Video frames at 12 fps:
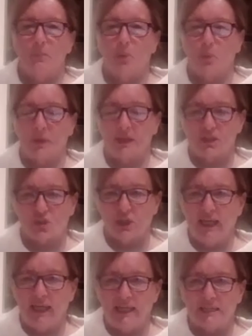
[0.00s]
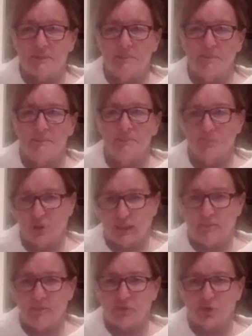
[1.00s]
put one under your head, put a
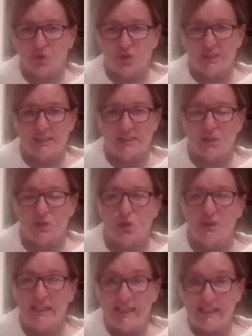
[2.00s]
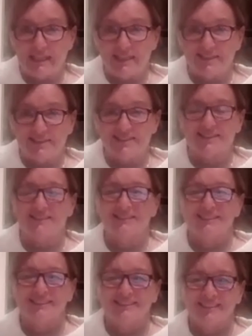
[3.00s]
couple of cushions under your knees.
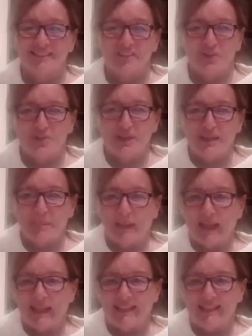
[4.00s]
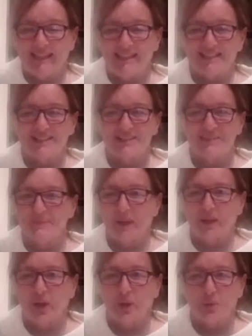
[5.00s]
If you need a blanket,
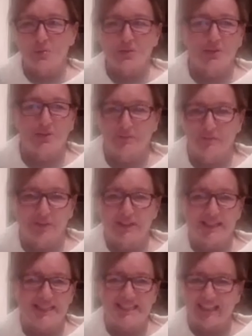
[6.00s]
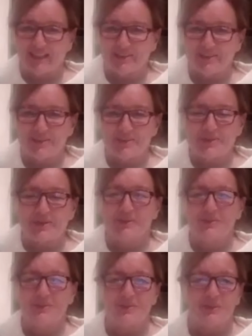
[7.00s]
I'll hold on for 30 seconds or so.
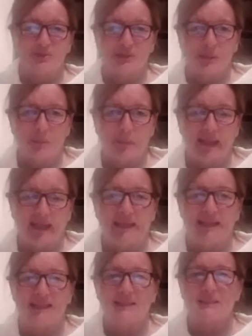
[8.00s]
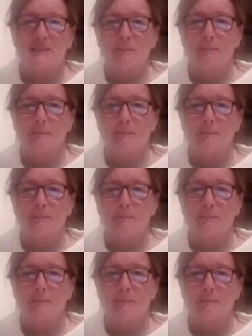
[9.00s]
You can grab a blanket.